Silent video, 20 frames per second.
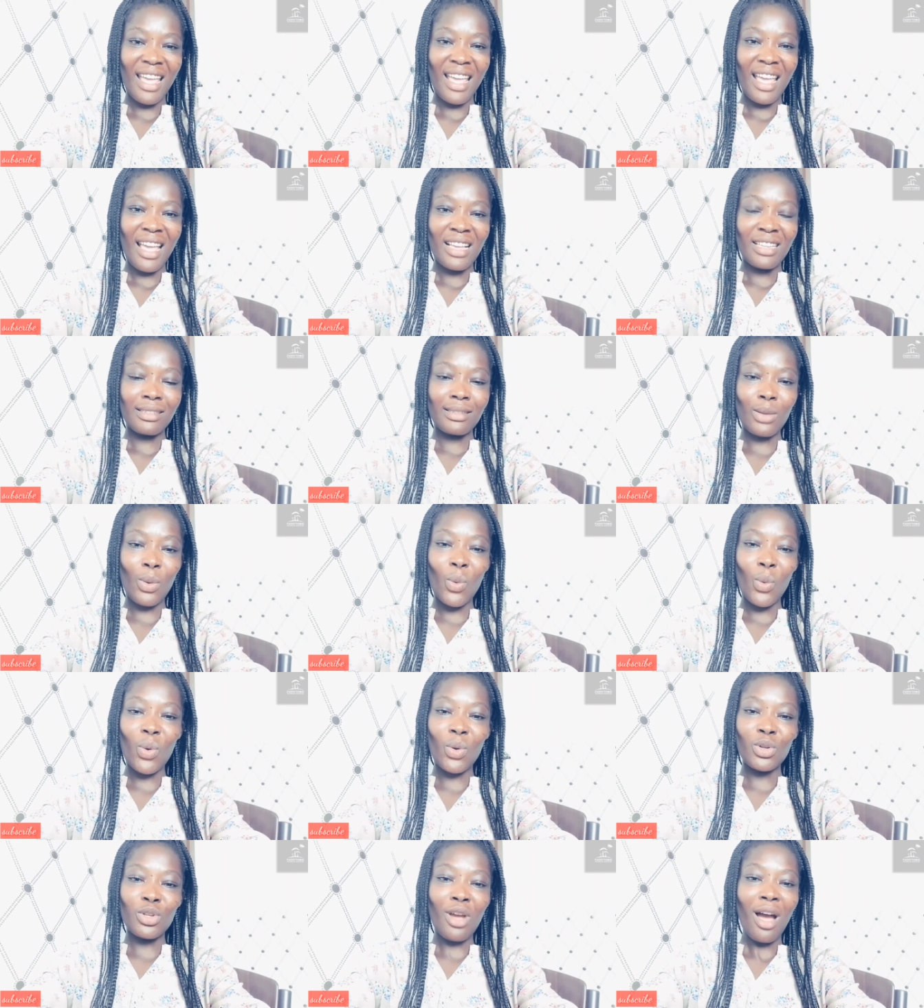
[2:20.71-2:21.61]
so
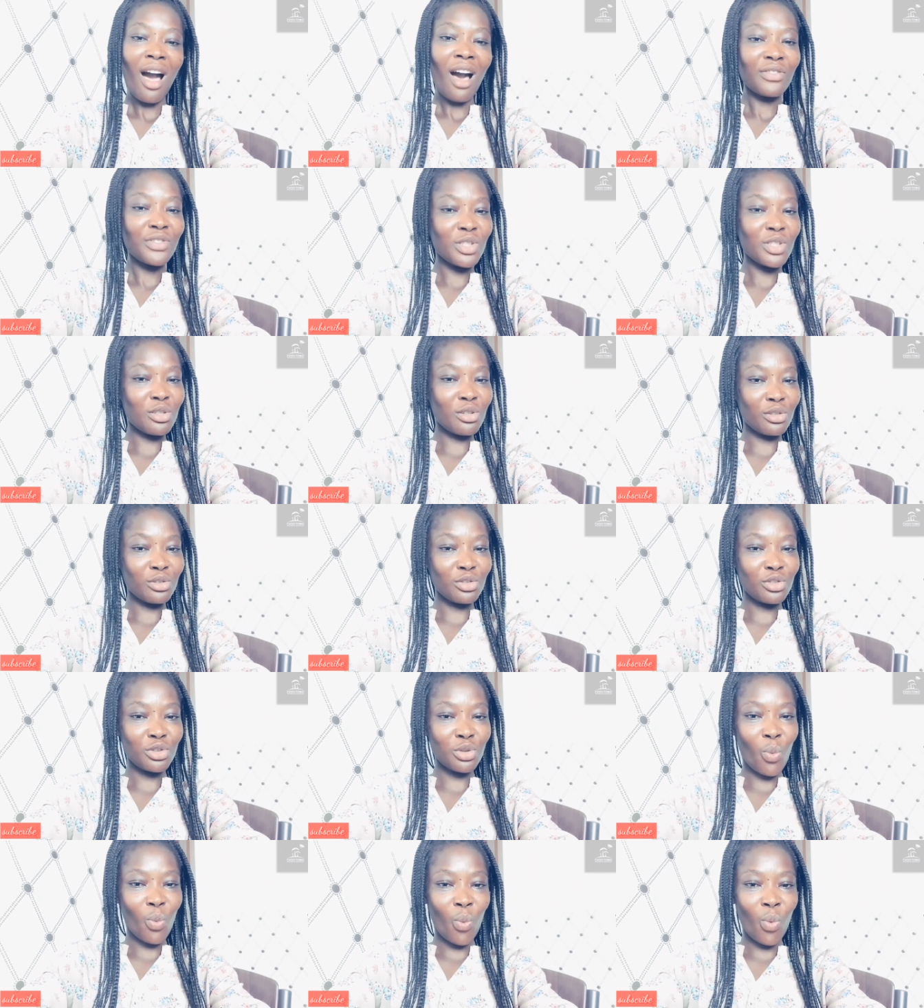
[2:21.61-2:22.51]
you have to control
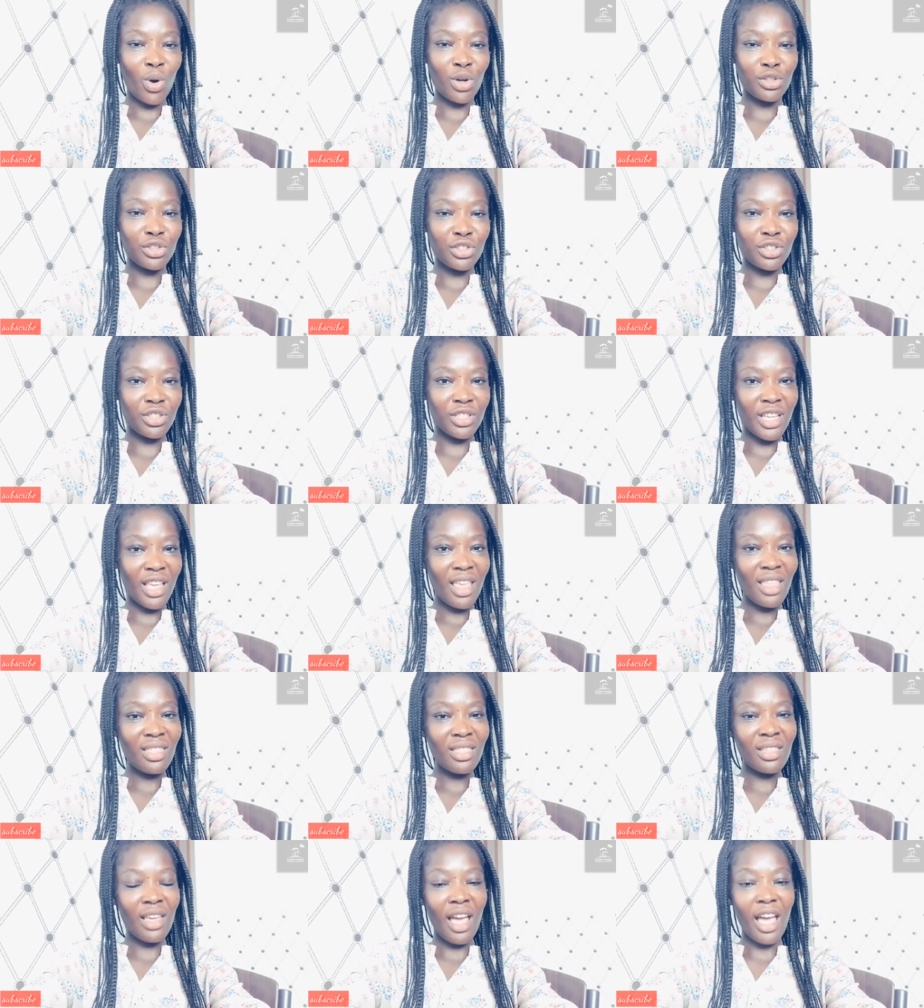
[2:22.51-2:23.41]
what you eat
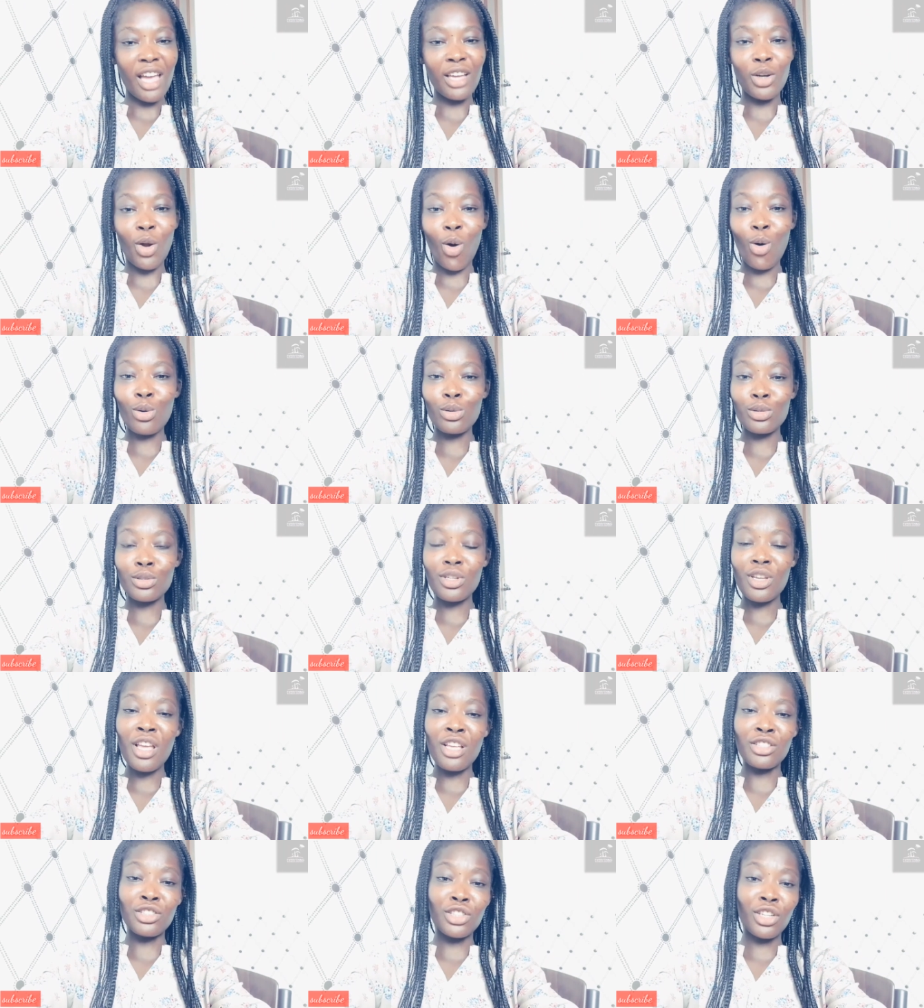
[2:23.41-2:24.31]
and also
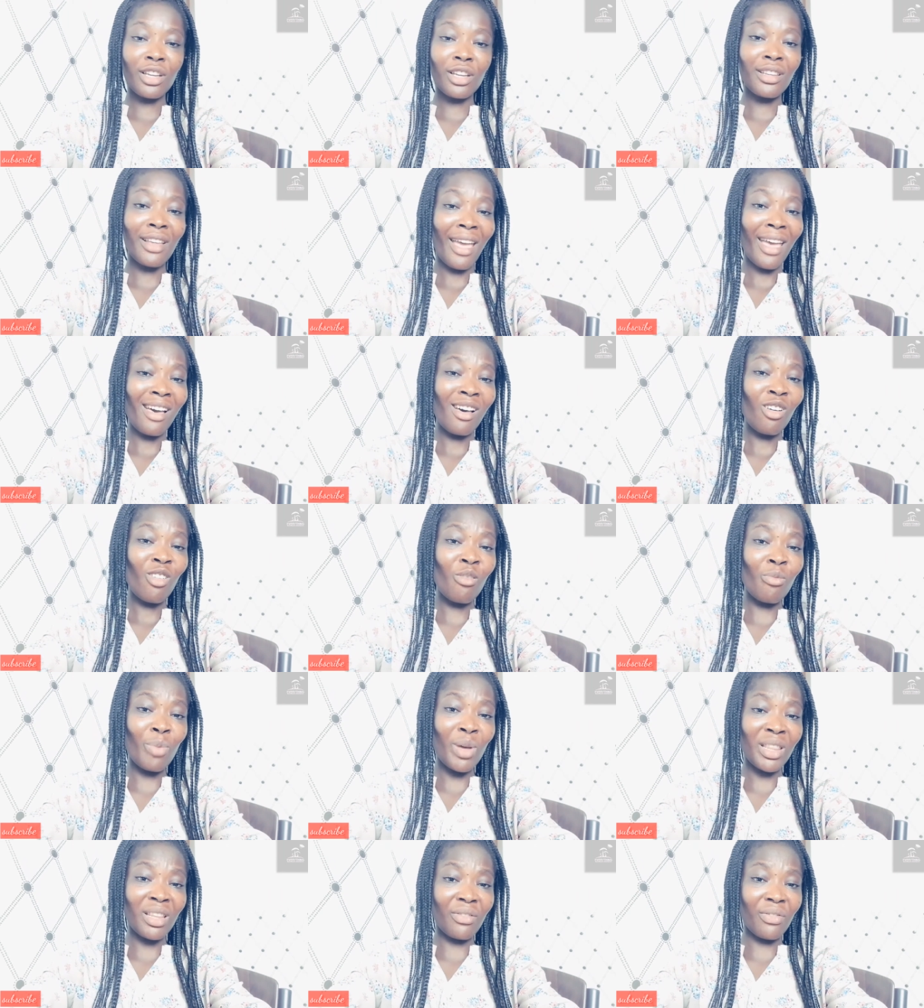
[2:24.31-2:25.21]
enjoy the health
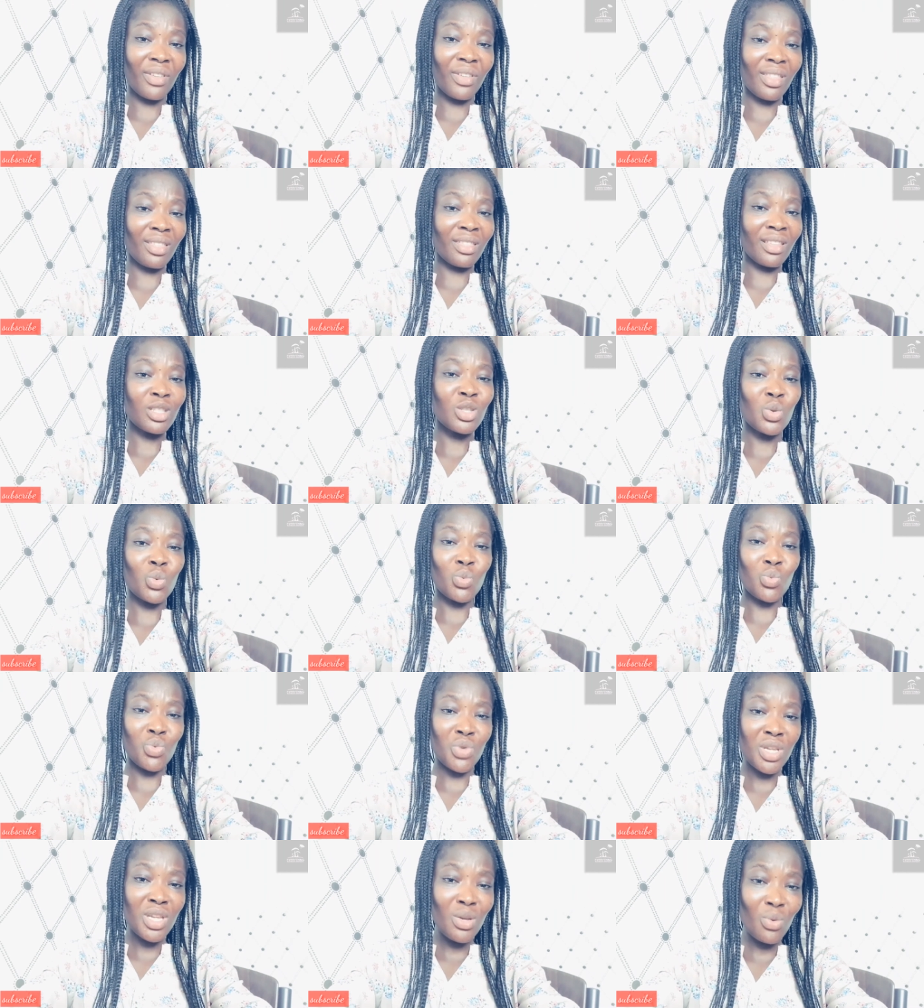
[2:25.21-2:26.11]
benefit that
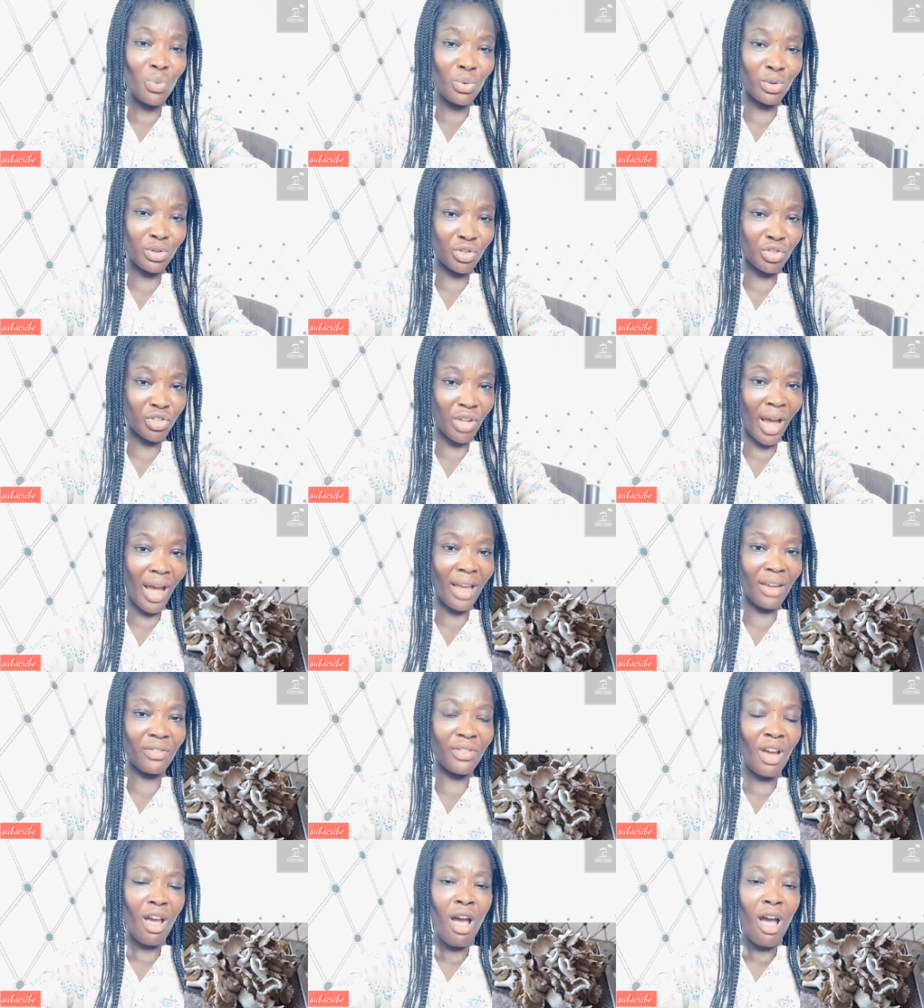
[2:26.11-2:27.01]
we will derive
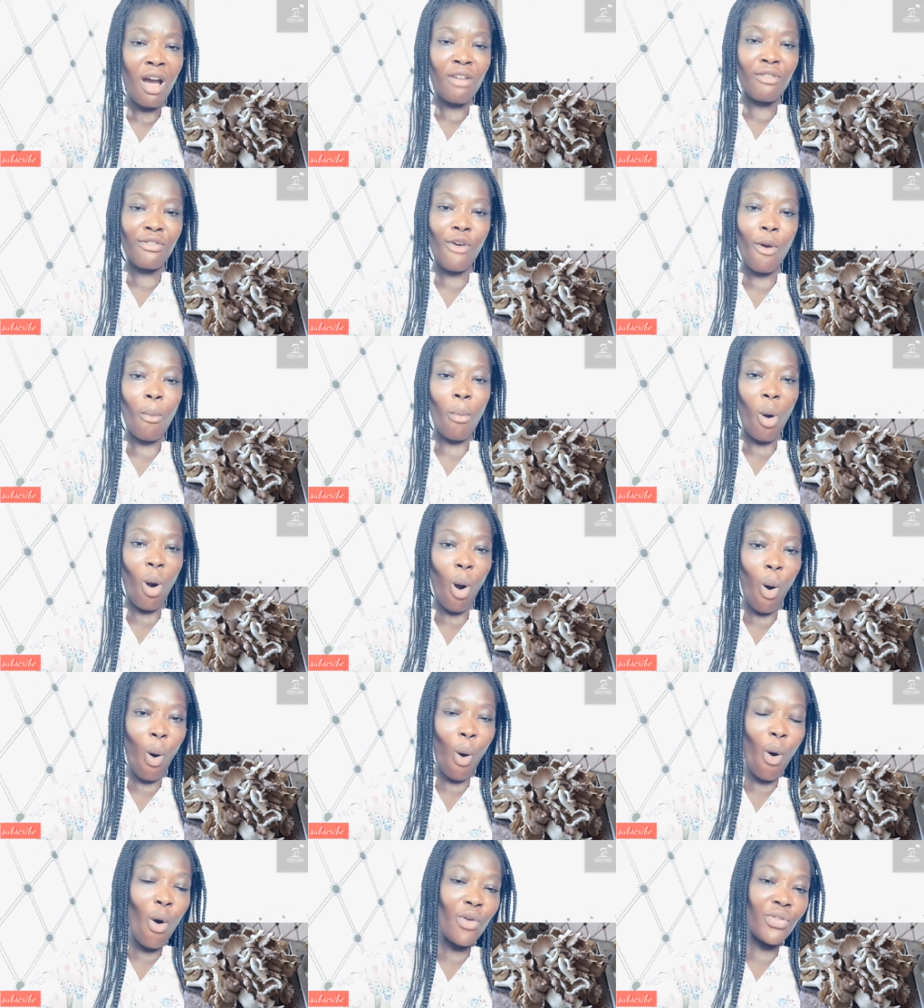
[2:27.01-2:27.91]
from
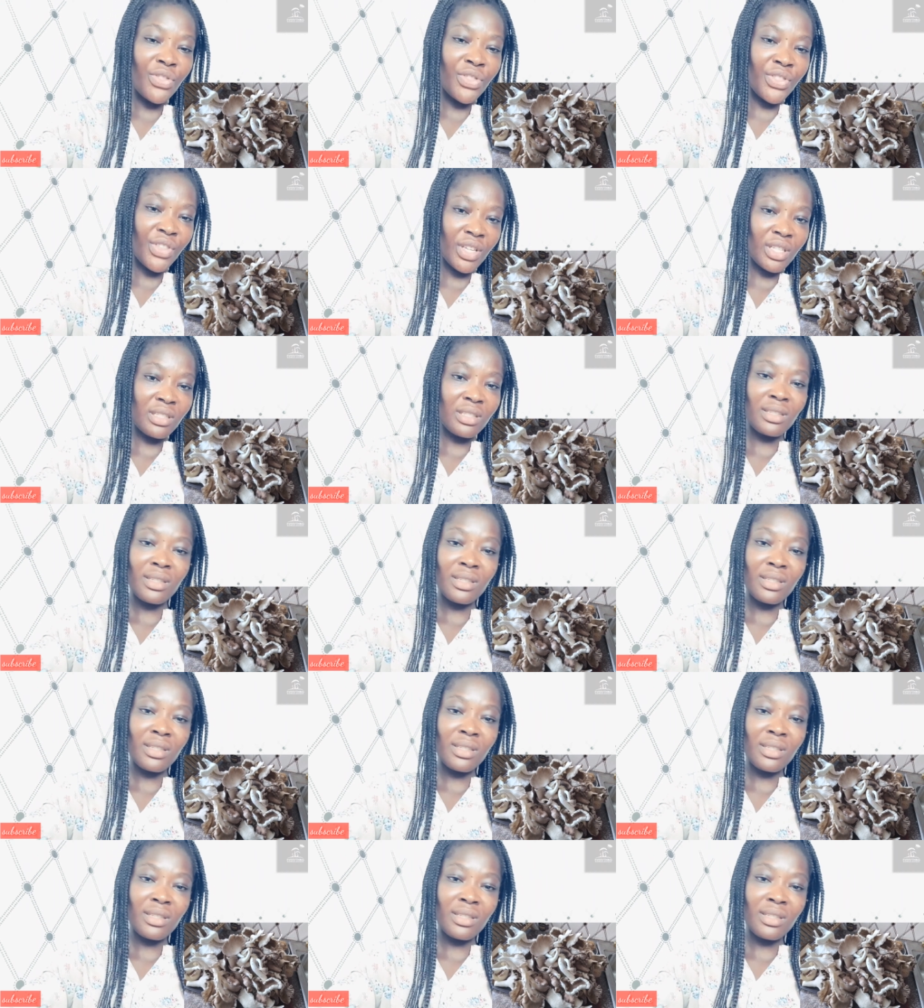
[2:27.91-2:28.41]
all these